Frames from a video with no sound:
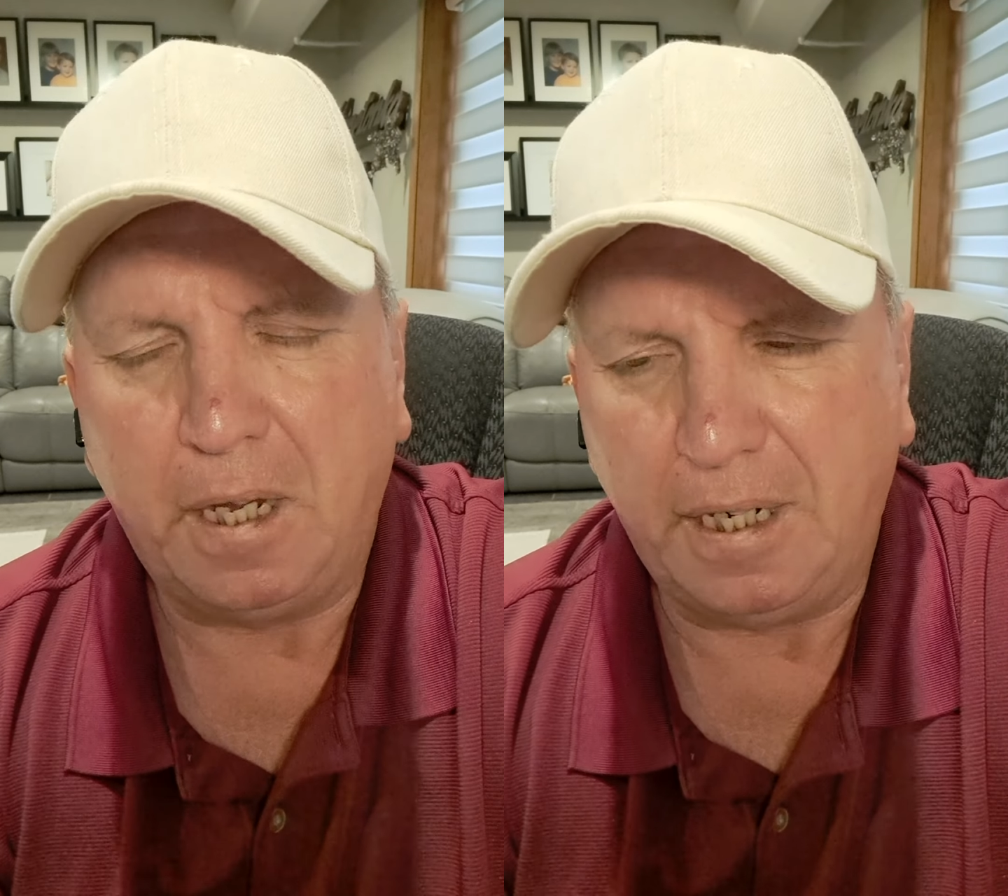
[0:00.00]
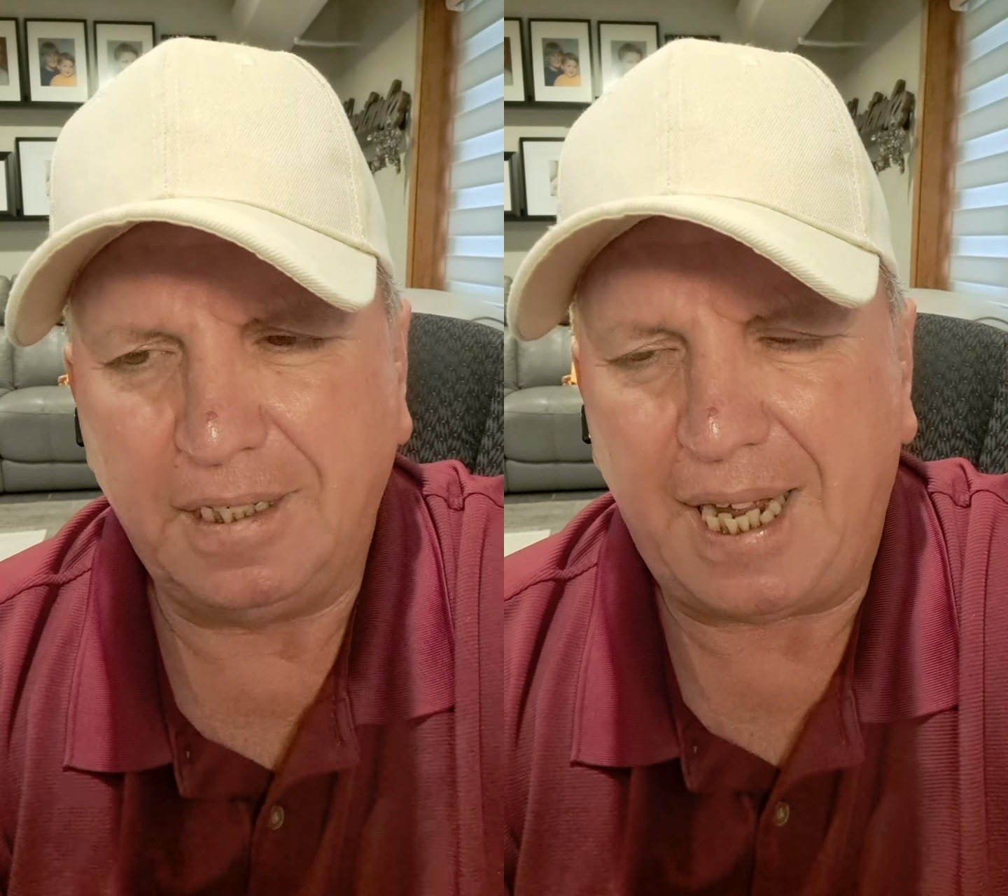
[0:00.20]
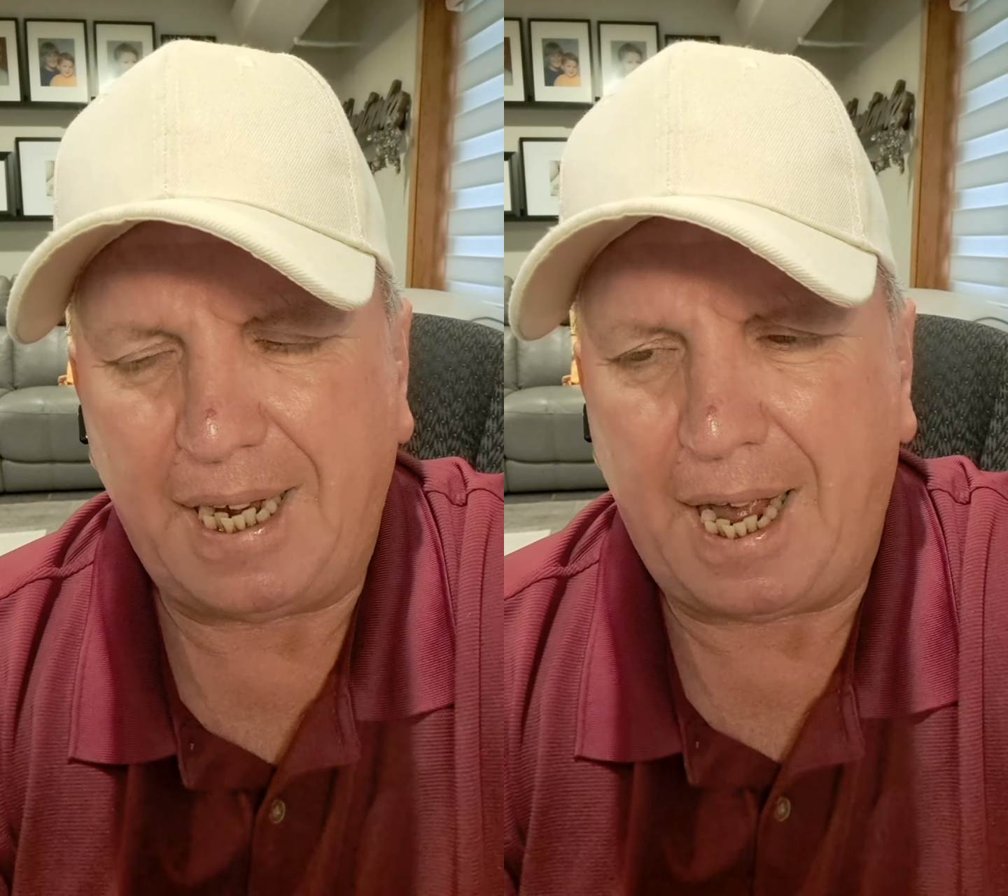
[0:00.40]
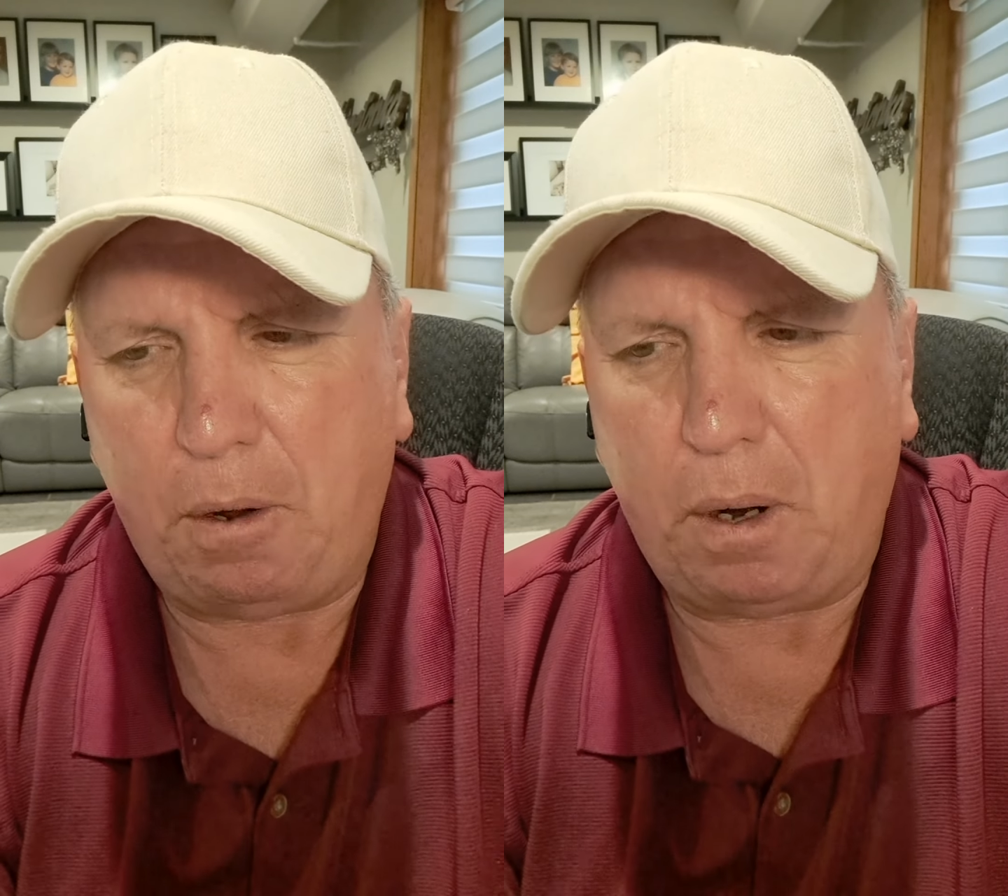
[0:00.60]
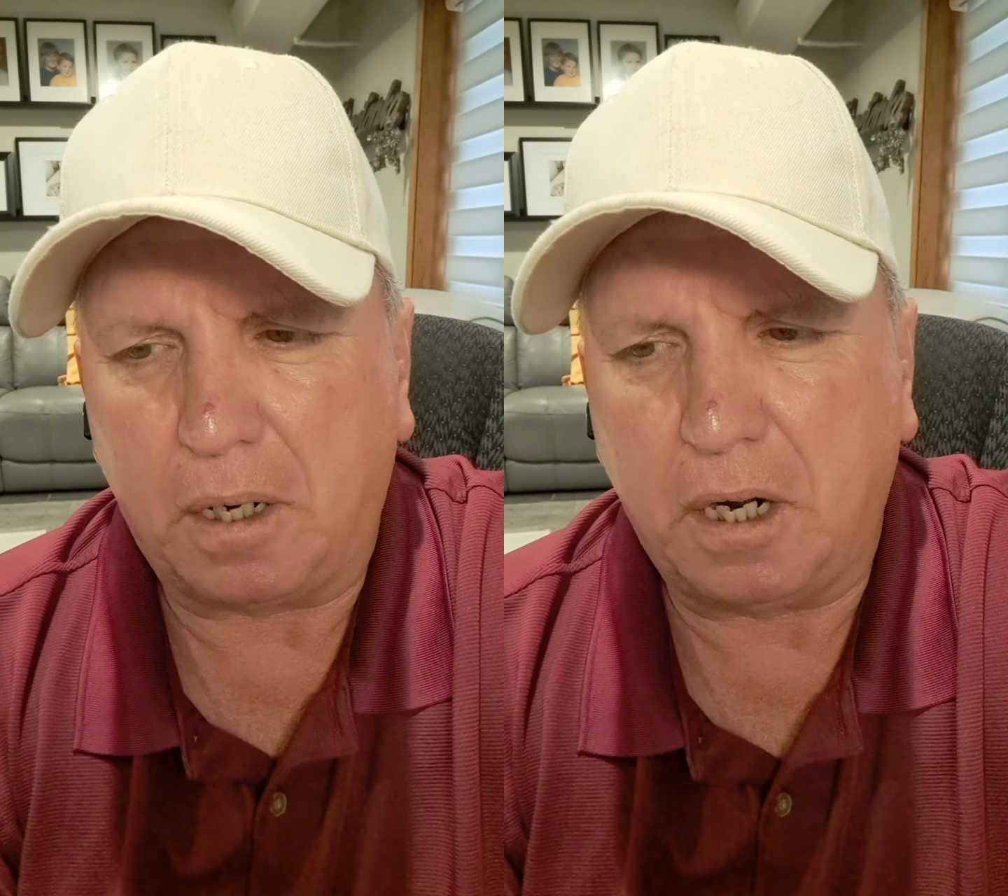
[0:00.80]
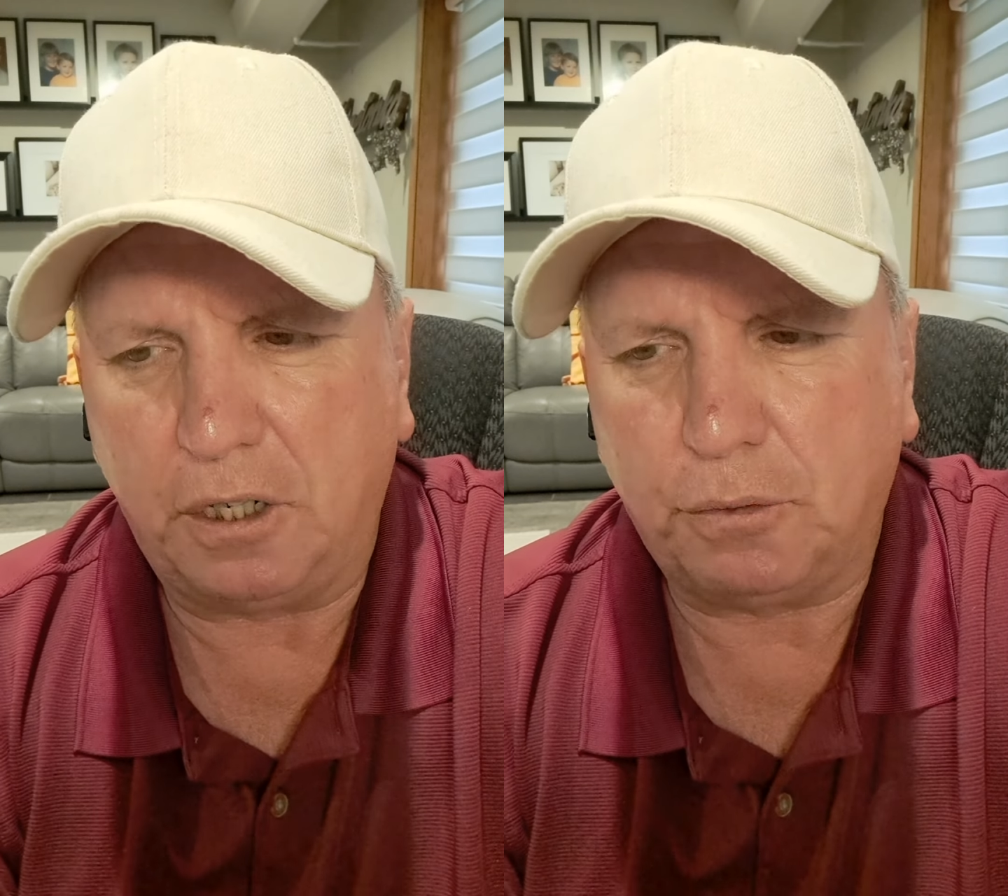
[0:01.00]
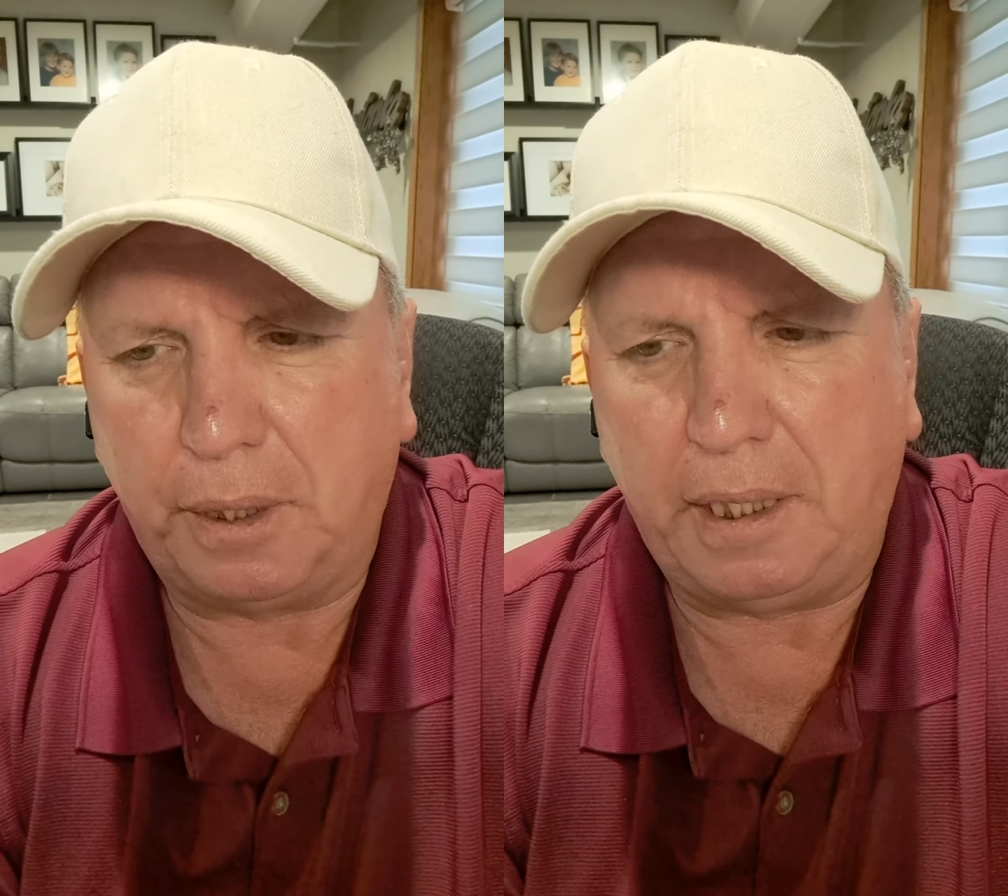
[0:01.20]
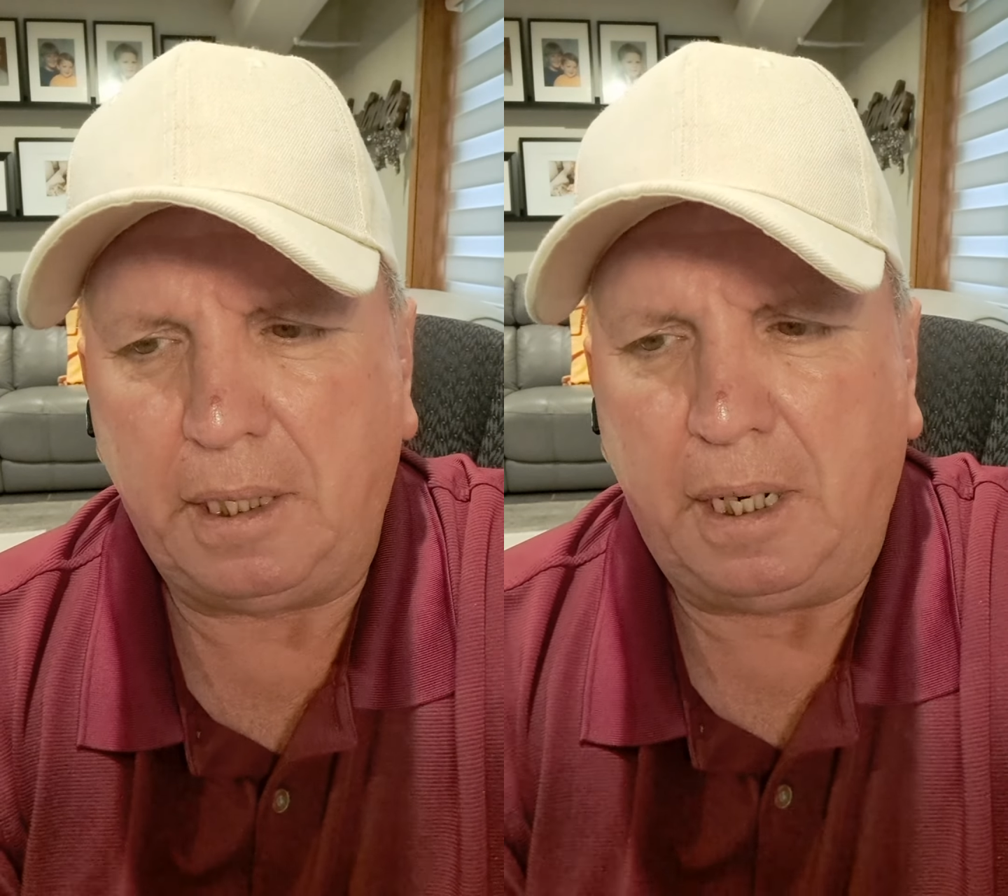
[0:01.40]
Is that how our
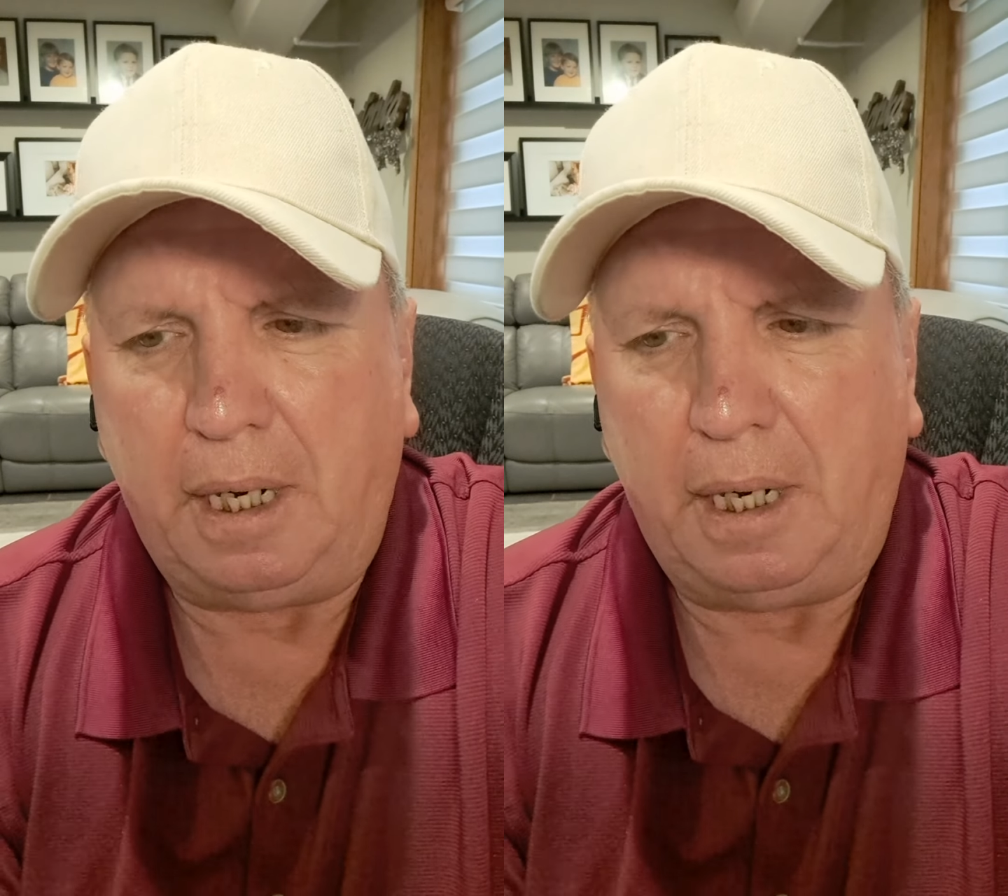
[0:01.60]
country